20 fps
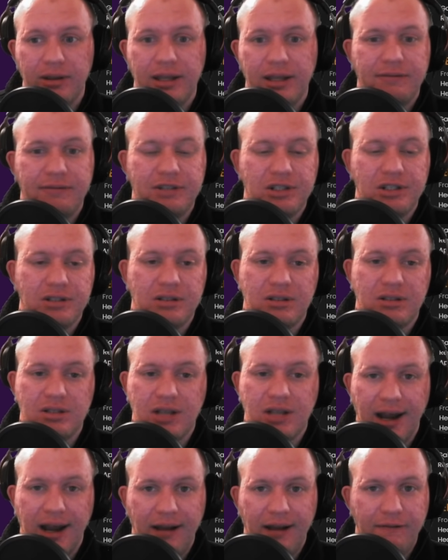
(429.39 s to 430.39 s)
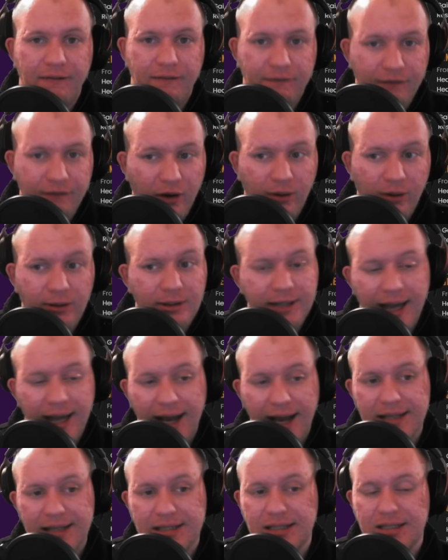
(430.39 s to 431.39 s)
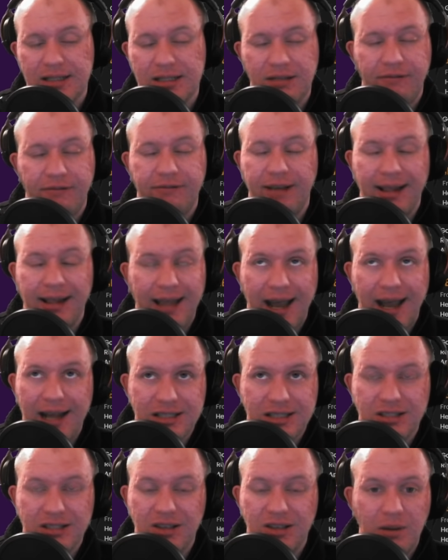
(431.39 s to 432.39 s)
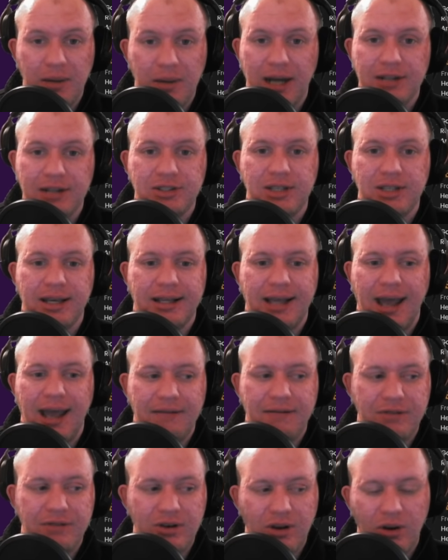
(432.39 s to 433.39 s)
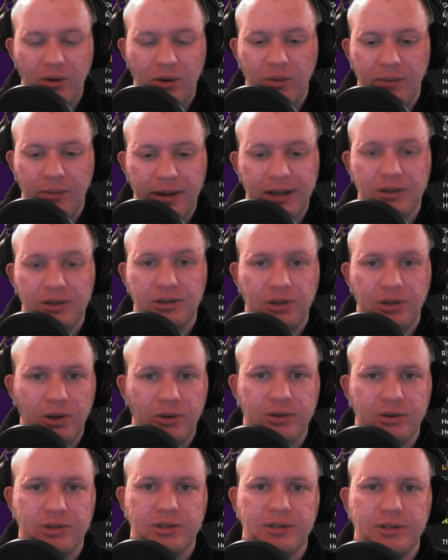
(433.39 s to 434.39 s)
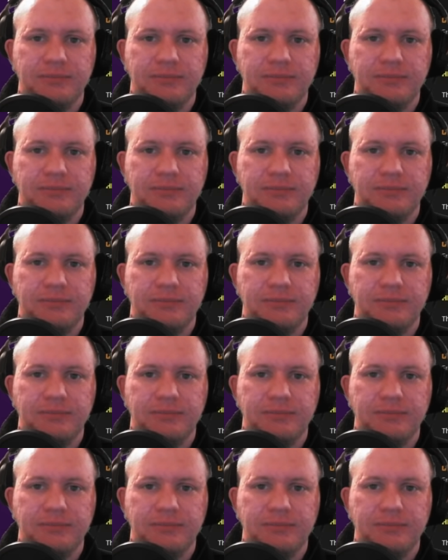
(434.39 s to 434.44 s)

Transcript: They've just kind of fold out, fell out so much, like they have no real use.